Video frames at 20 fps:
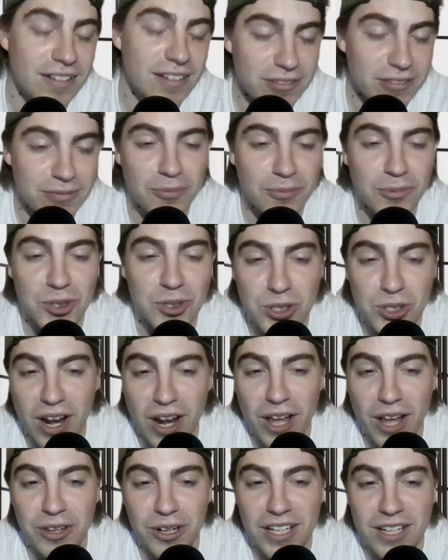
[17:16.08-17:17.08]
Would you
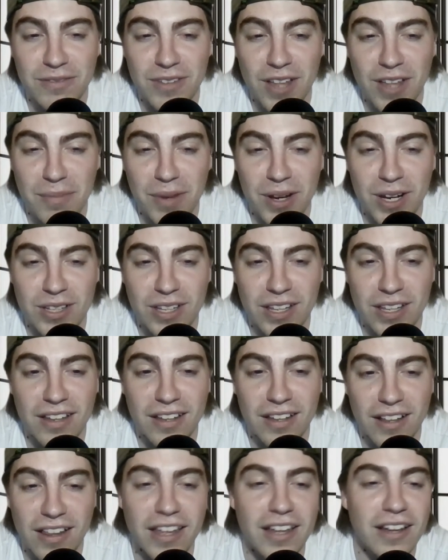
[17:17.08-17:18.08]
rather give that money to,
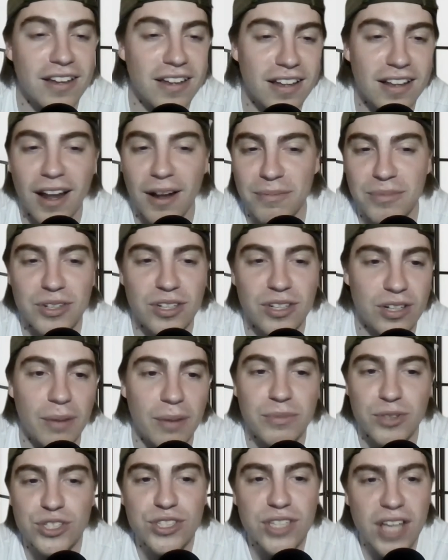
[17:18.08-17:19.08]
like, I'm
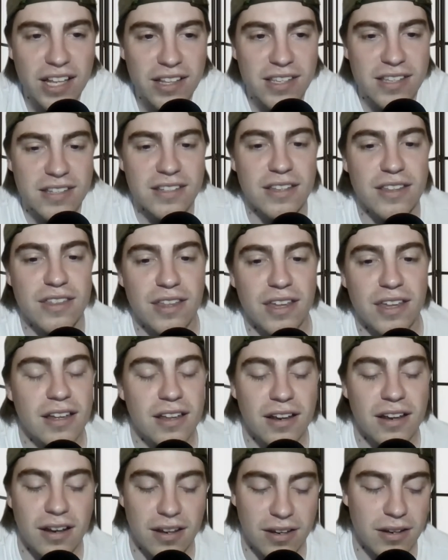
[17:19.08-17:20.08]
just saying these
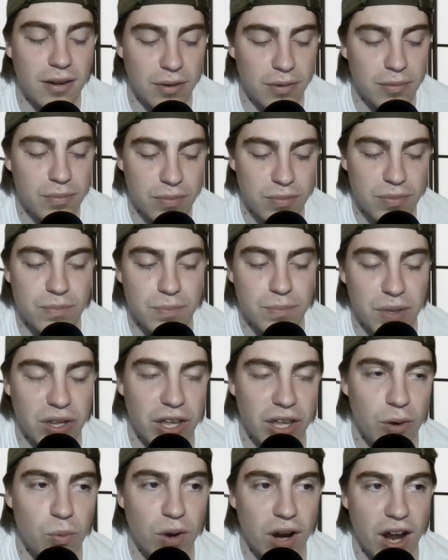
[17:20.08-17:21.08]
to be
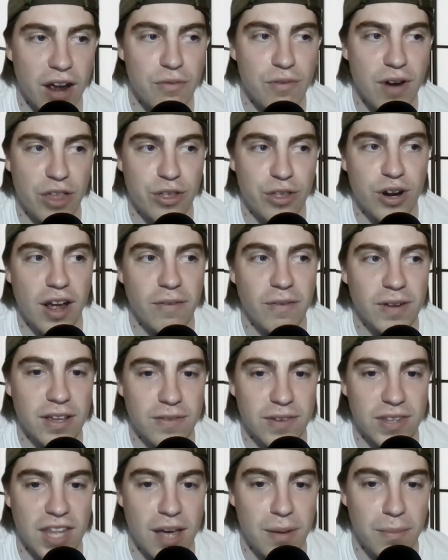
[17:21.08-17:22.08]
like, would I rather have
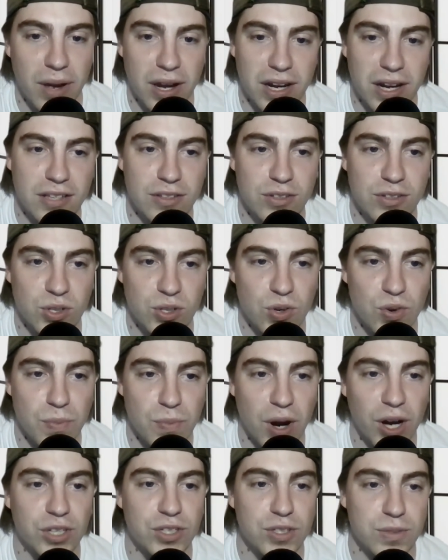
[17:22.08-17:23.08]
given that money to
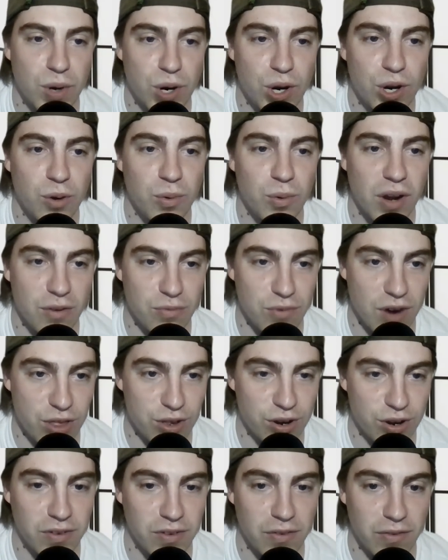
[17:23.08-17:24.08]
Marcus Smart, or would I
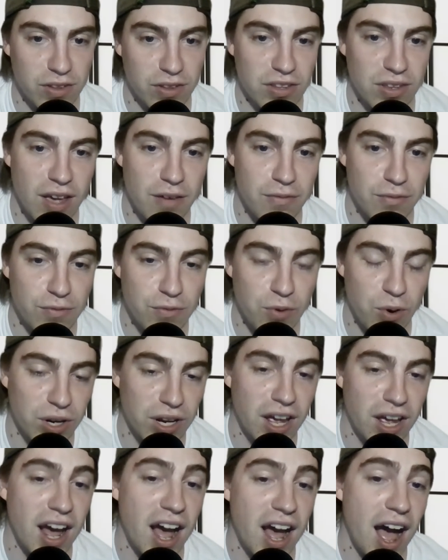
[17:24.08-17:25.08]
rather have given it to Evan
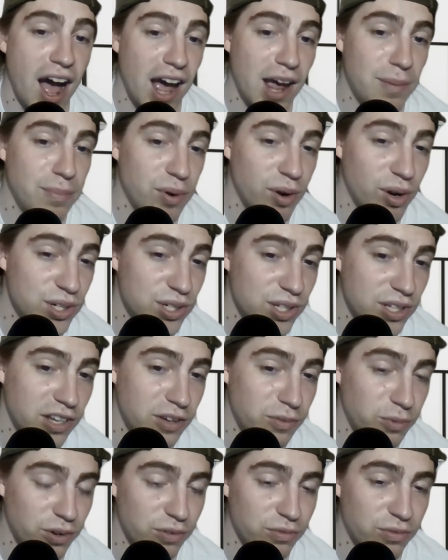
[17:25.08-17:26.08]
Fournier? I personally
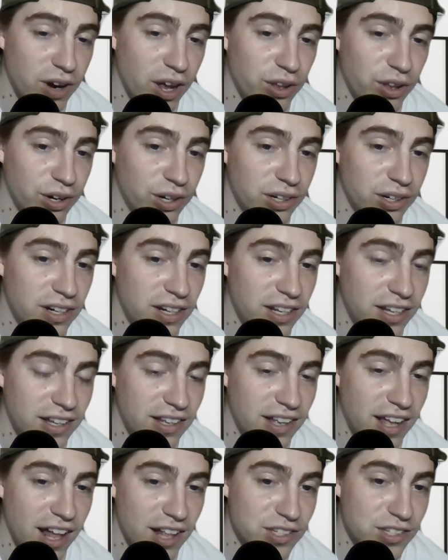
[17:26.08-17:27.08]
would have rather
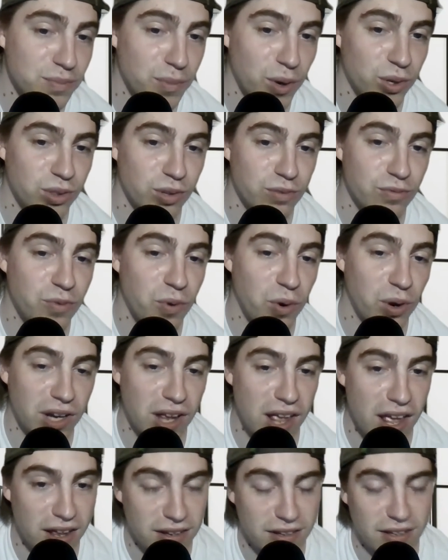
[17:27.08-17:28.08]
had Smart than
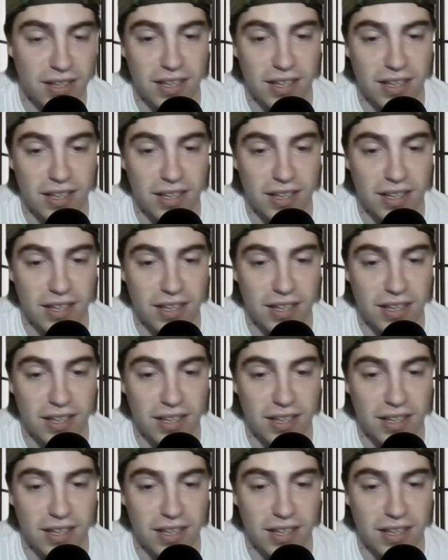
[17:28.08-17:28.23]
Fournier.